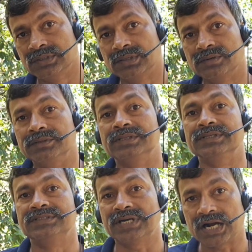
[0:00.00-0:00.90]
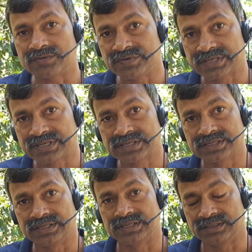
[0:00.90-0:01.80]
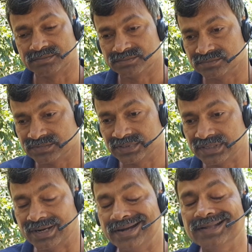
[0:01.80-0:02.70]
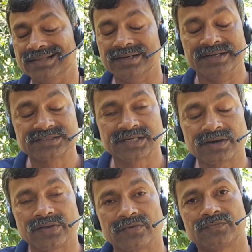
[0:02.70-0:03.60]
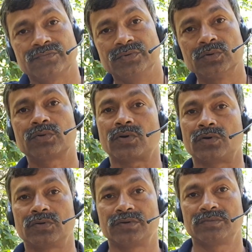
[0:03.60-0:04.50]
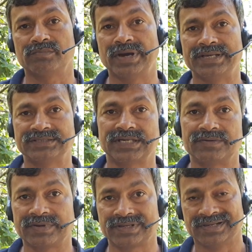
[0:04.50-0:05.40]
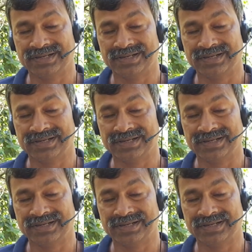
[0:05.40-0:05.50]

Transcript: with Chadwick, the discovery of neutron by Chadwick.